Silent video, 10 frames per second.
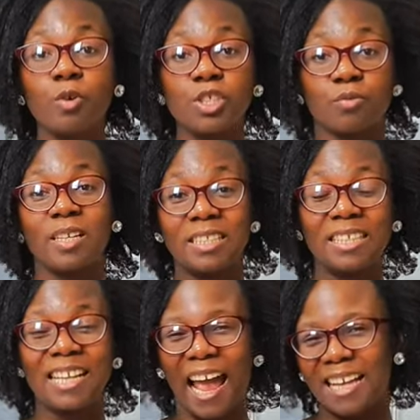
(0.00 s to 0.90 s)
was
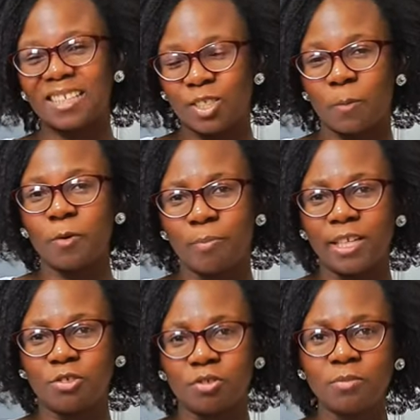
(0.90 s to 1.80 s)
rented as a double
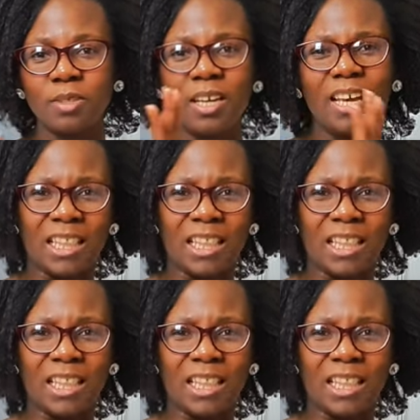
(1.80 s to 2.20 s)
bedroom,